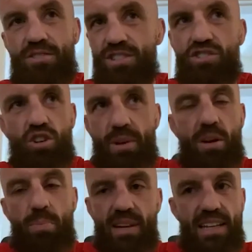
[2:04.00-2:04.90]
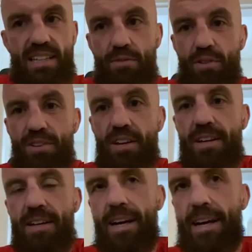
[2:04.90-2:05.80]
this is going to be completely different.
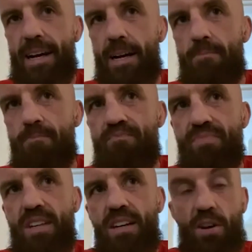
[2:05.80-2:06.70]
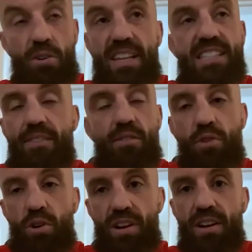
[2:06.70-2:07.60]
Um, yeah. I don't think he's ever
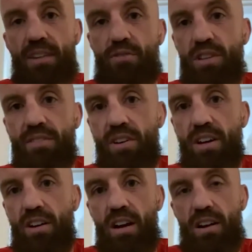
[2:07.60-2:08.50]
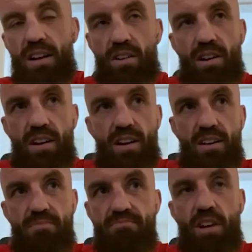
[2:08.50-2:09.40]
fought on, in front of a,
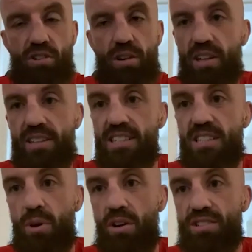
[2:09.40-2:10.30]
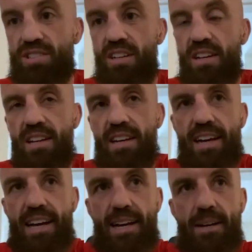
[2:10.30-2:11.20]
a, a, crowd like this, to be honest.
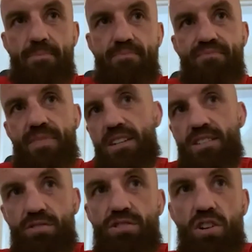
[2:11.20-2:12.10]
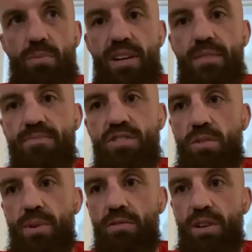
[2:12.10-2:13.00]
Um, so it's going to be it's going
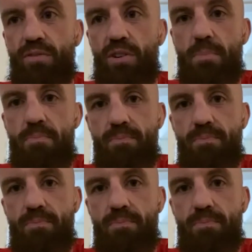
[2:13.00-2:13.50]
to be unique for him.